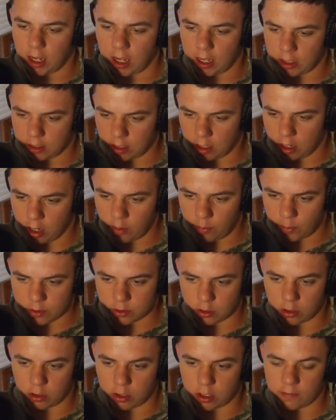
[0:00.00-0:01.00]
And the
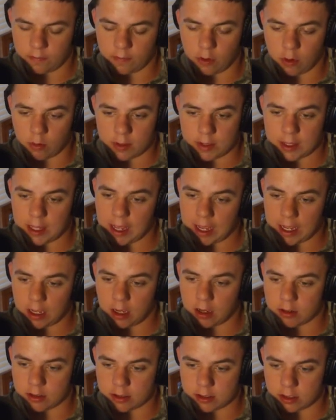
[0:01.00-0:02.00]
hoppers are already full with hay
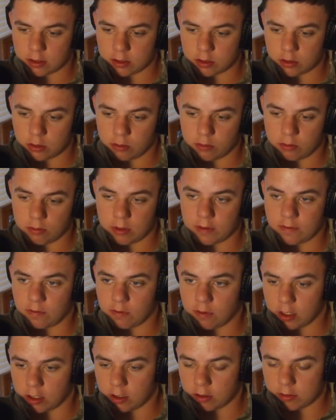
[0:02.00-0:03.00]
also. So
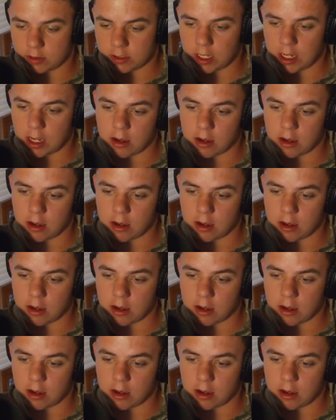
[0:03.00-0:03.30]
if one goes